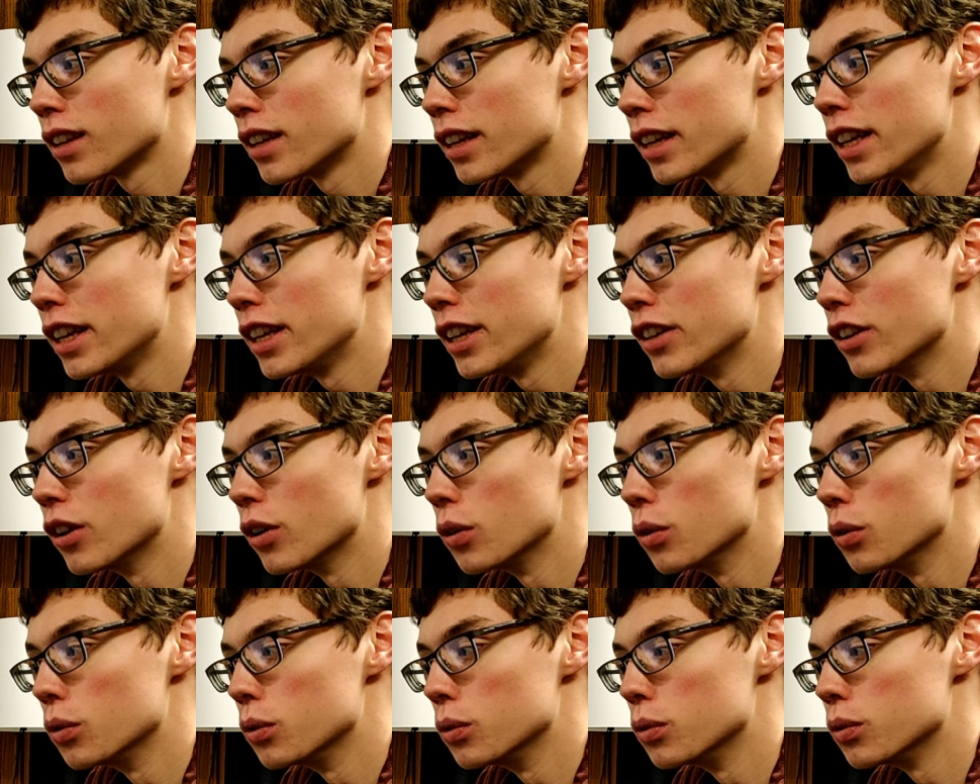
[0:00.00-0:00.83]
He
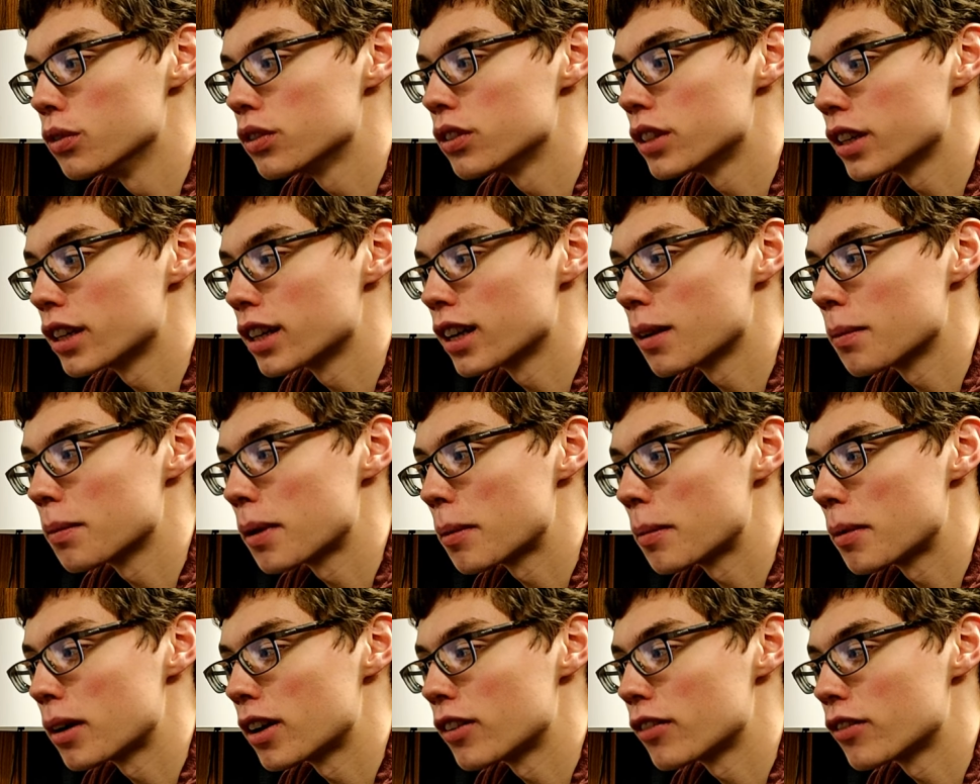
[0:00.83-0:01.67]
knows they're going to
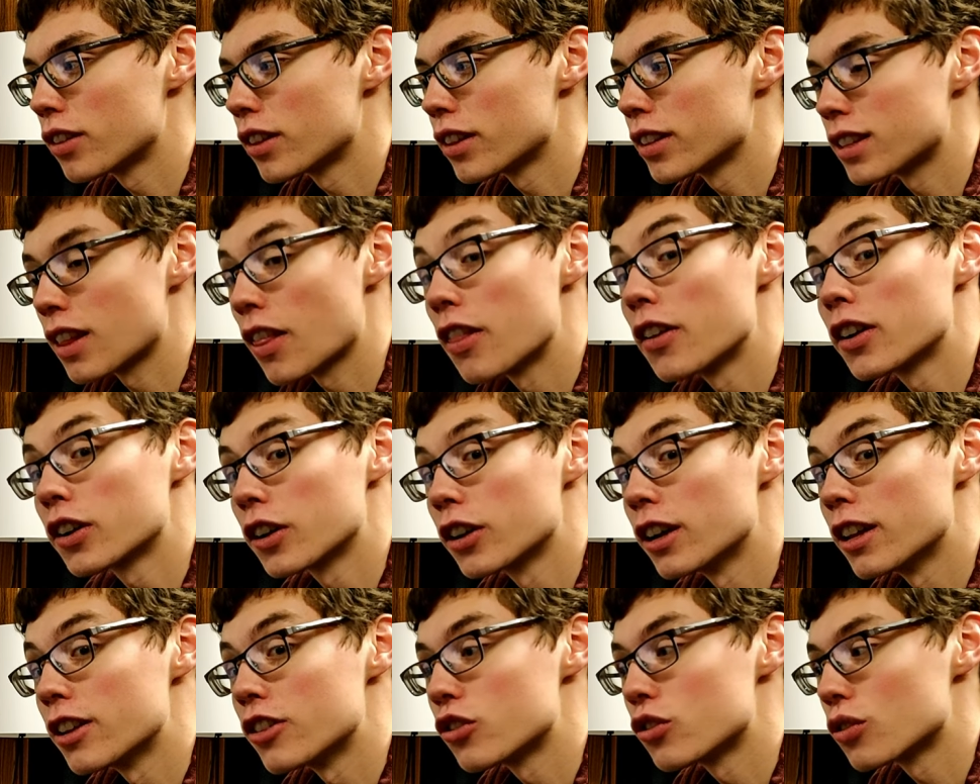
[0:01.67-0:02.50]
pay money for this, and they're
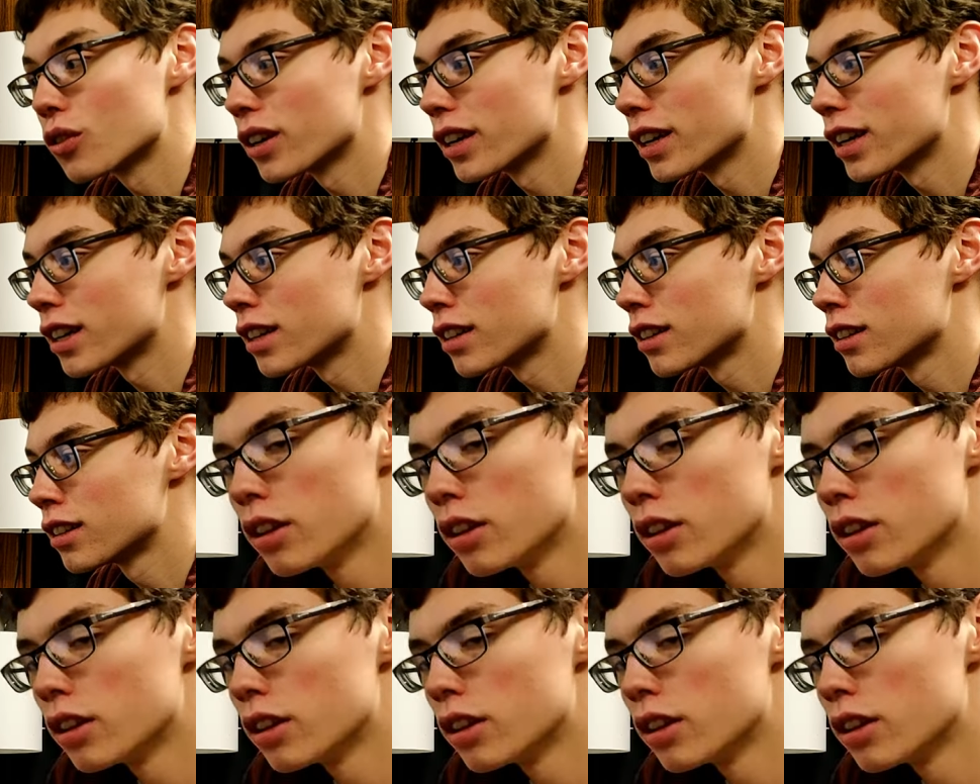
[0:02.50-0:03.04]
going to enjoy it.